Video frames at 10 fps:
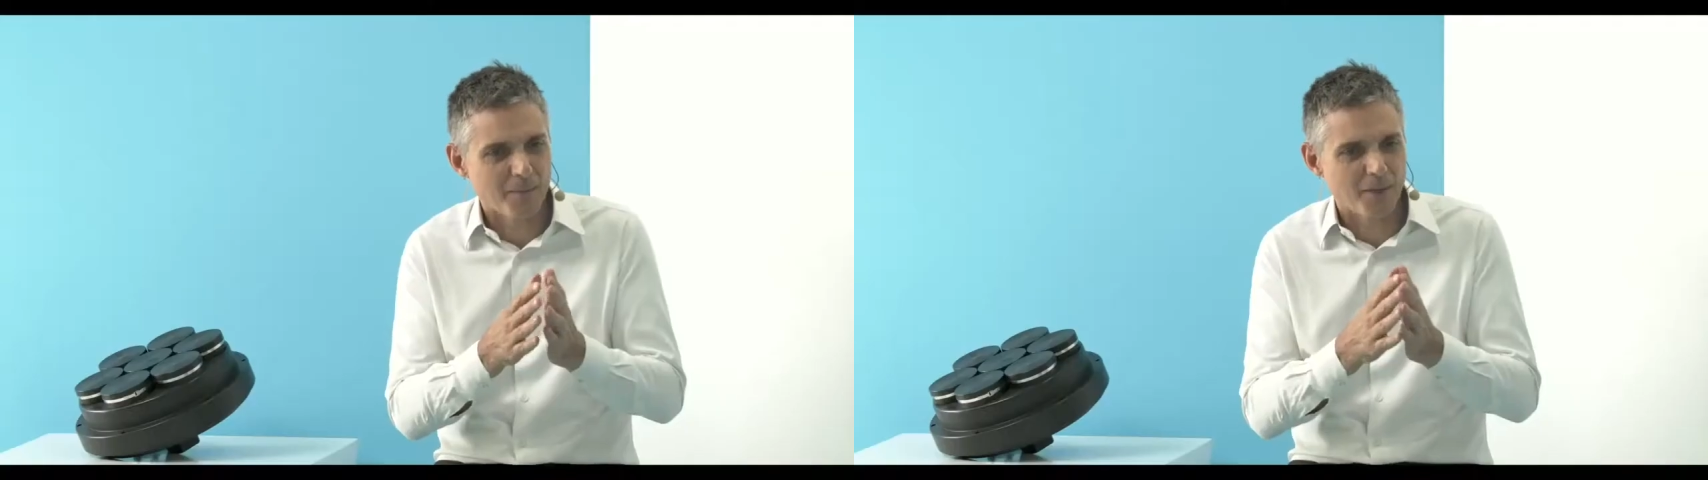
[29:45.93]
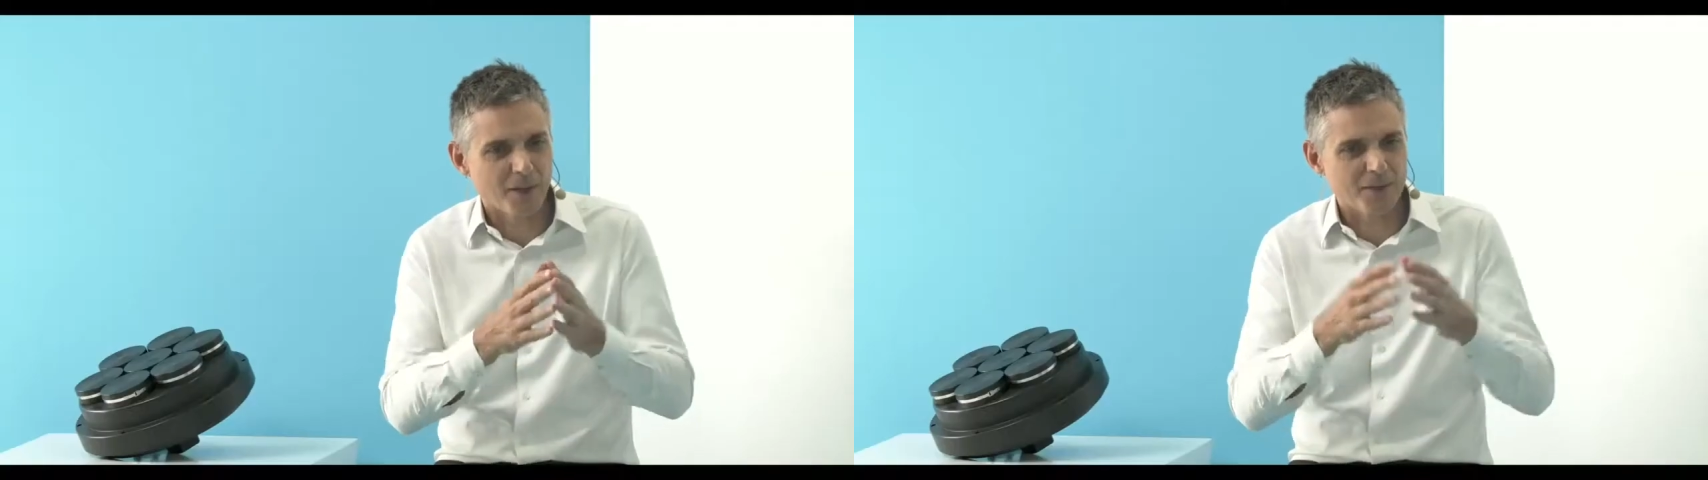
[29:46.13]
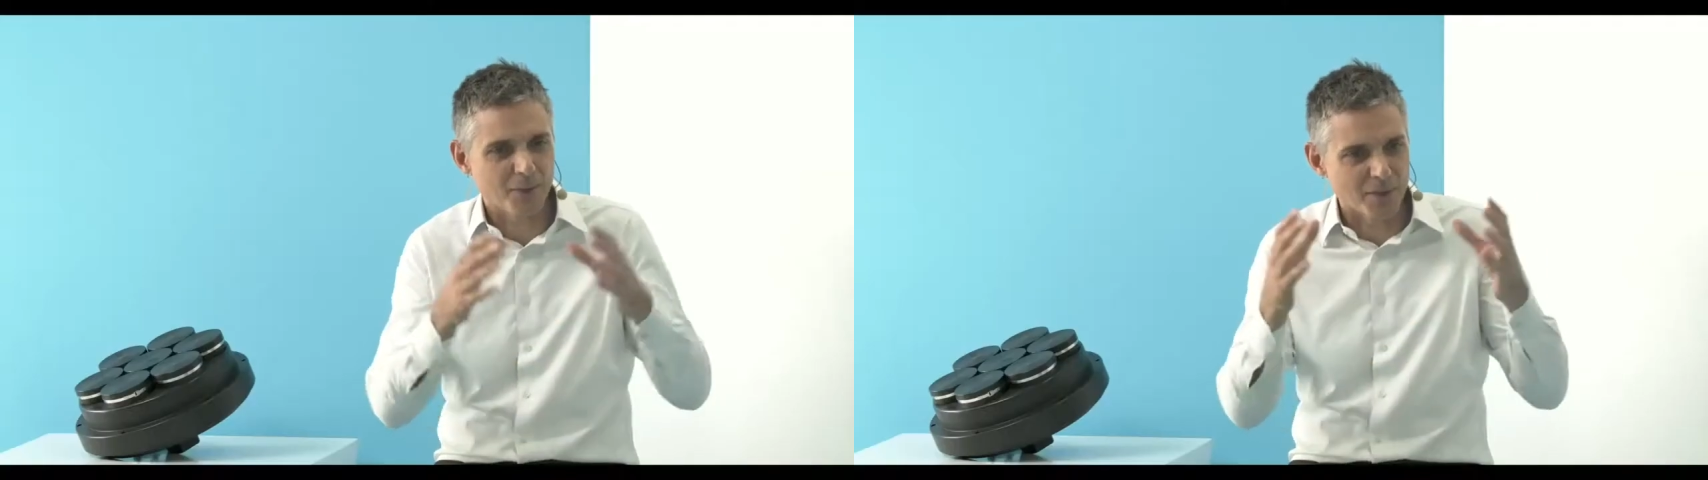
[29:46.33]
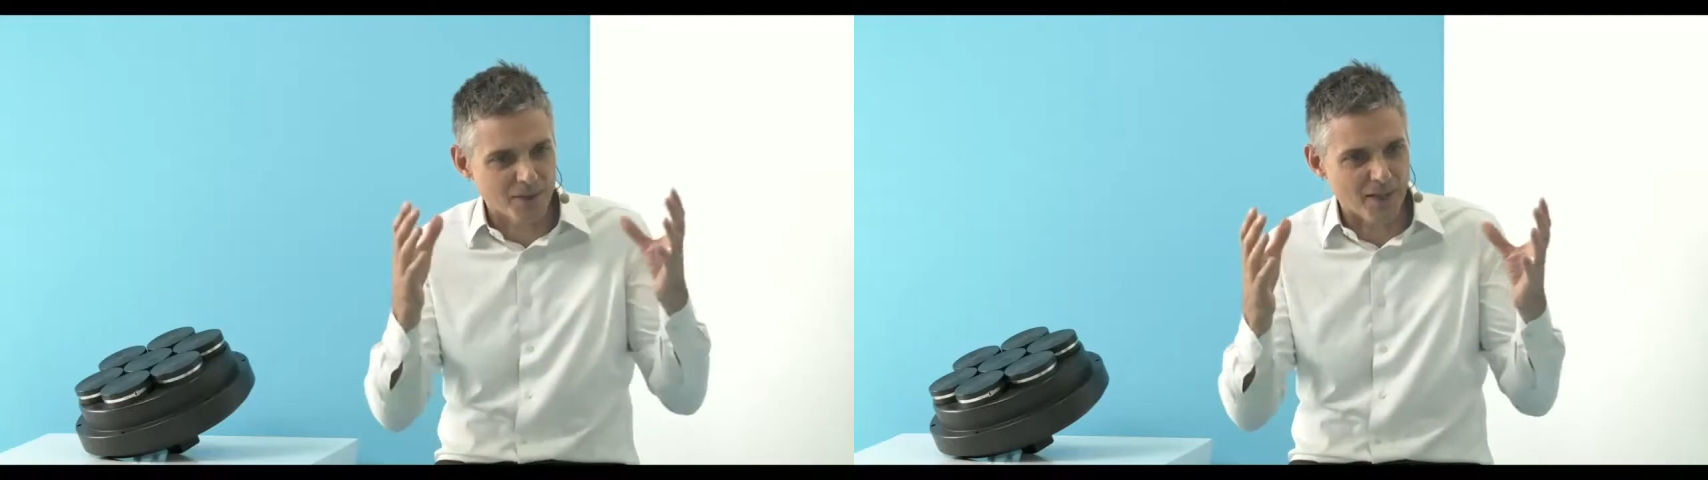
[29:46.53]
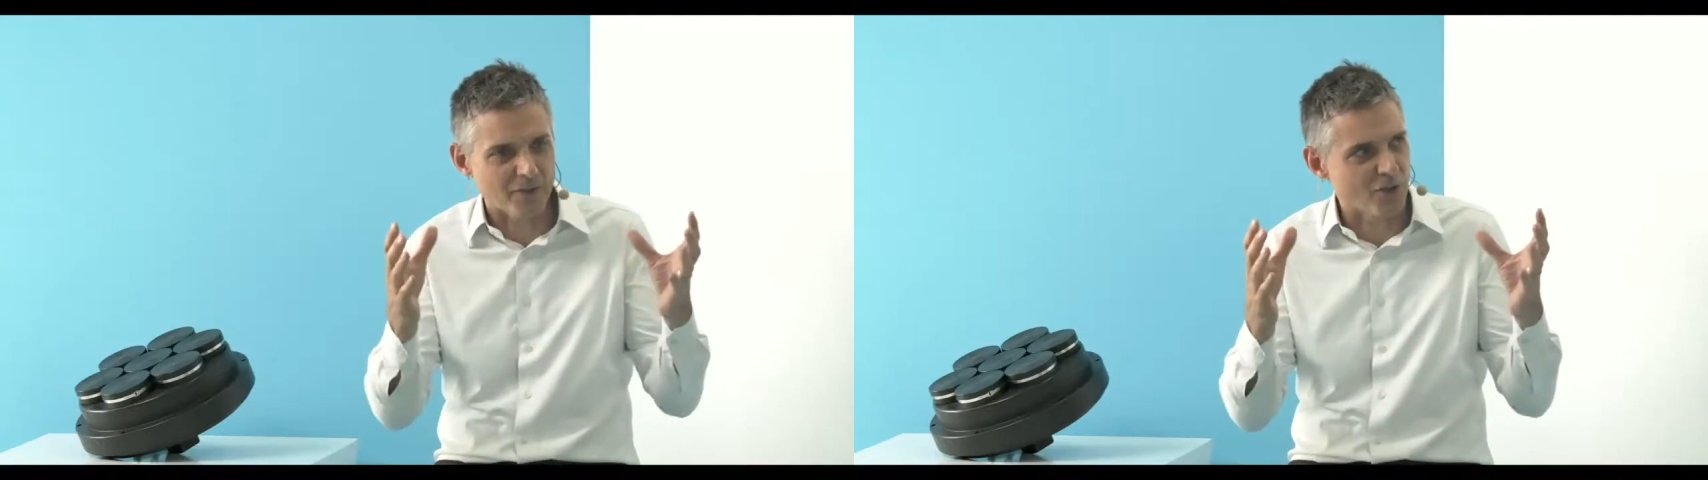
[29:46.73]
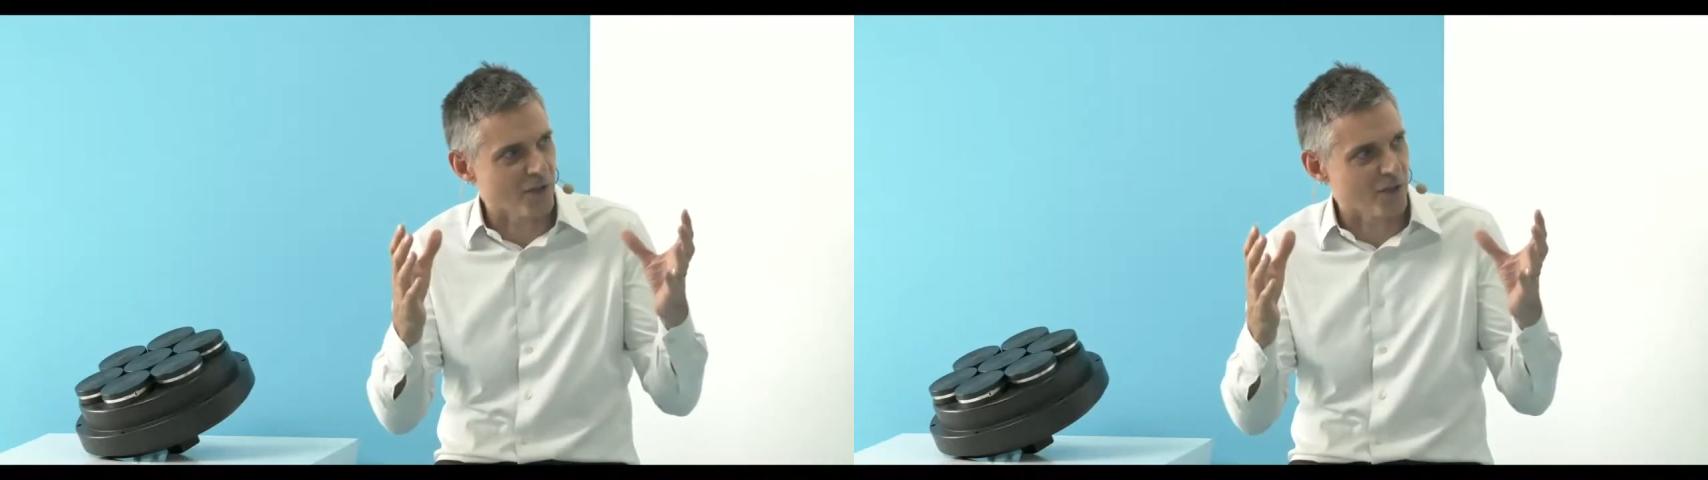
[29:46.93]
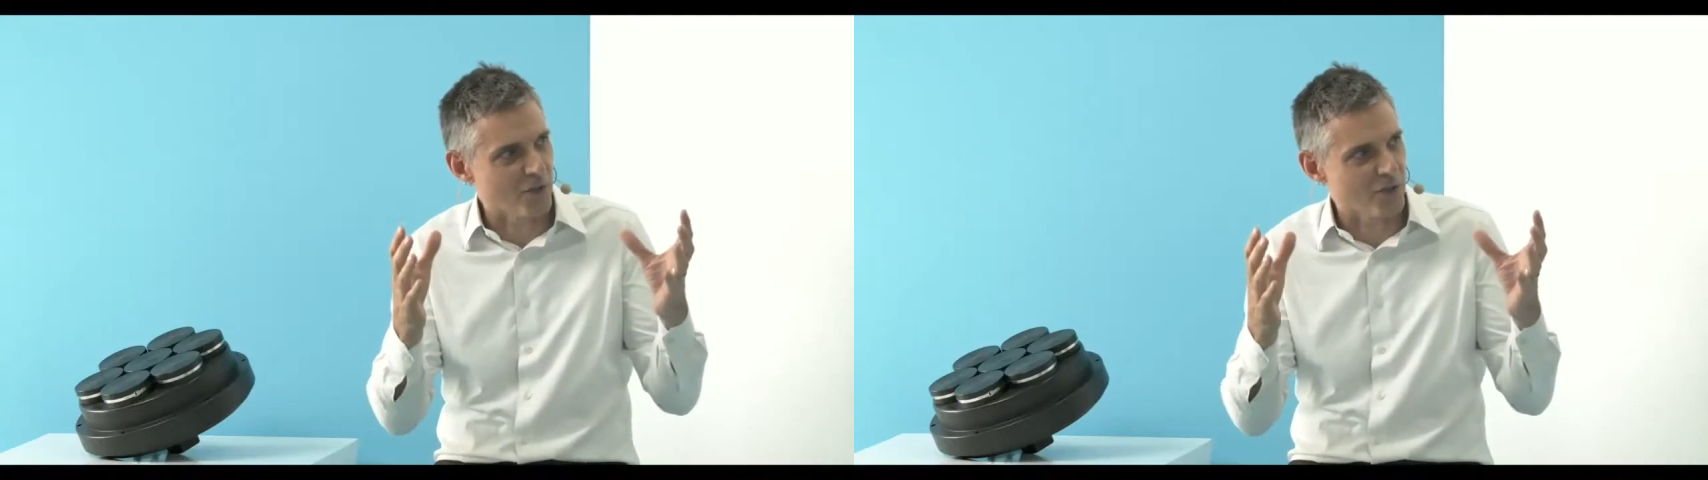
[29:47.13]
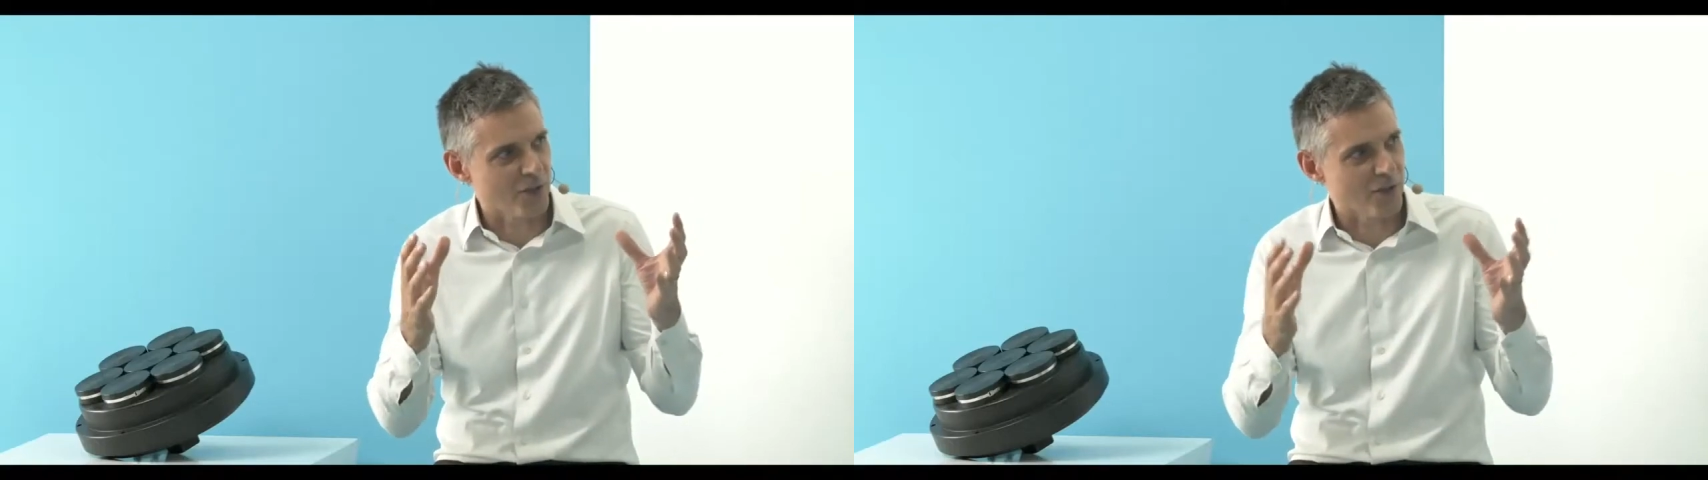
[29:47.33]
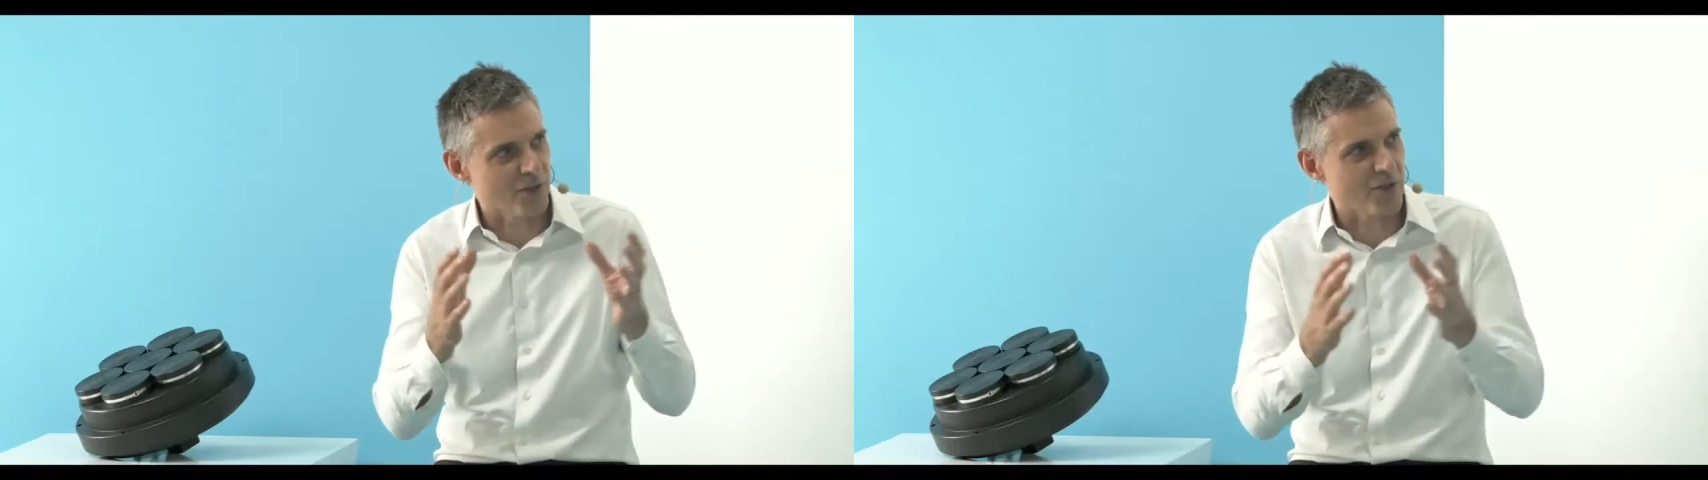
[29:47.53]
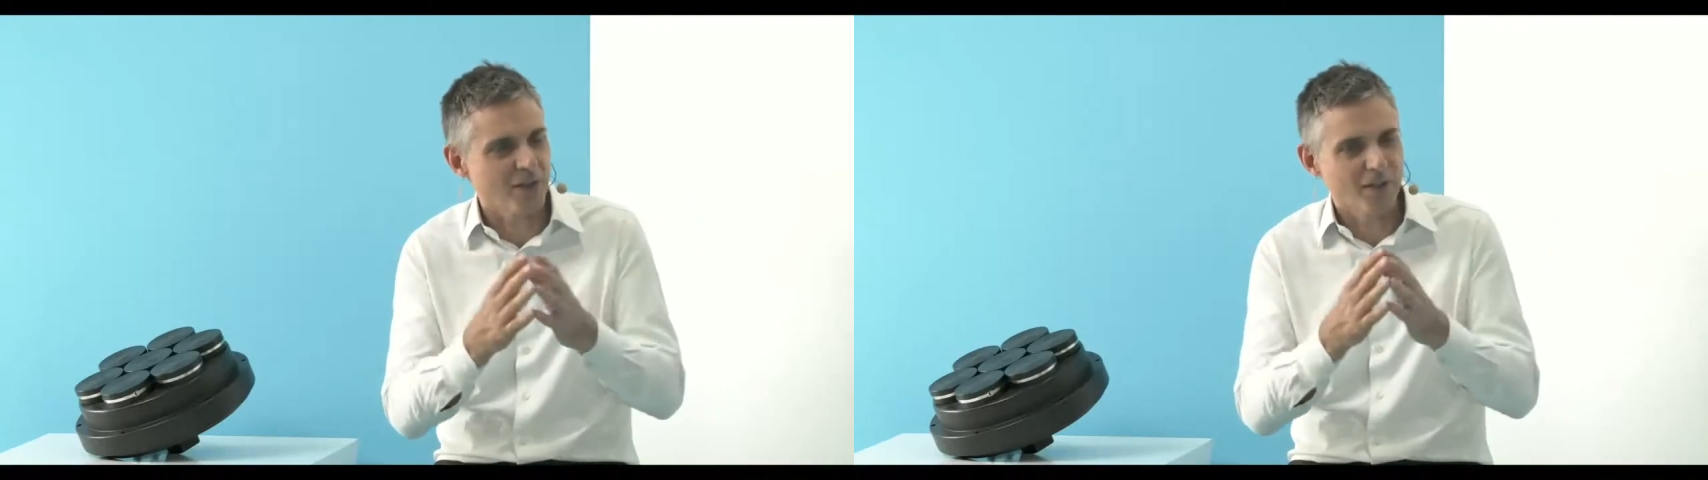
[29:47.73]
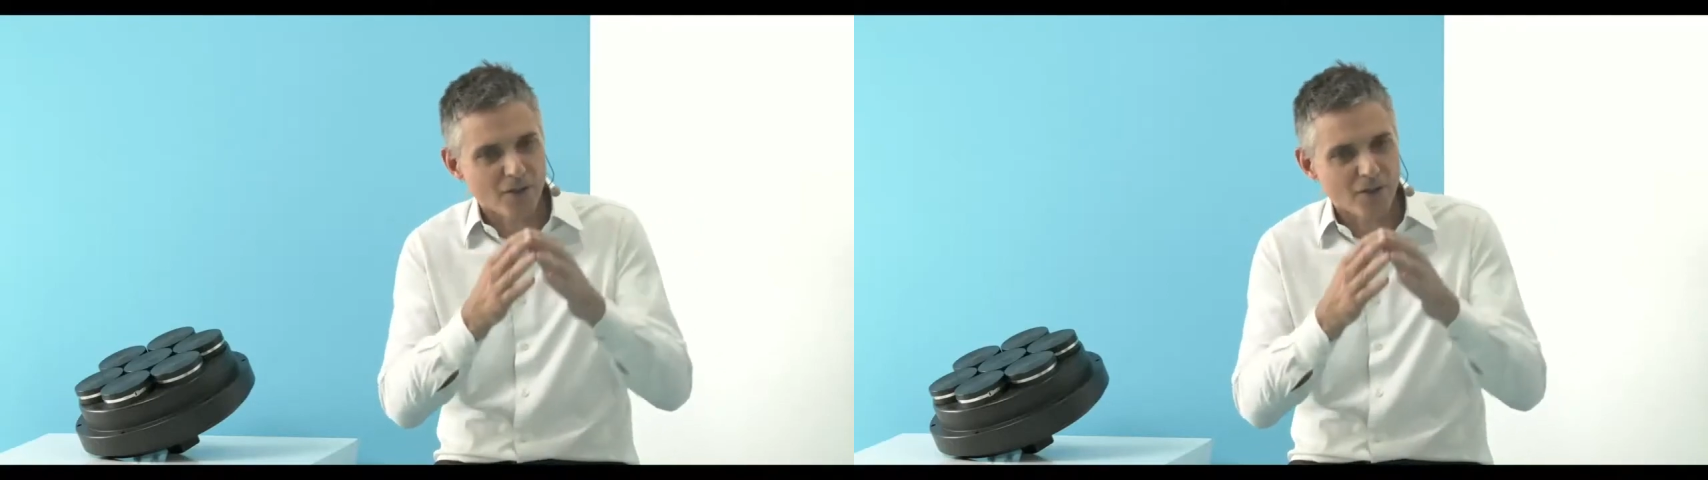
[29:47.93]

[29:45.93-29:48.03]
the answer with 7 transducers,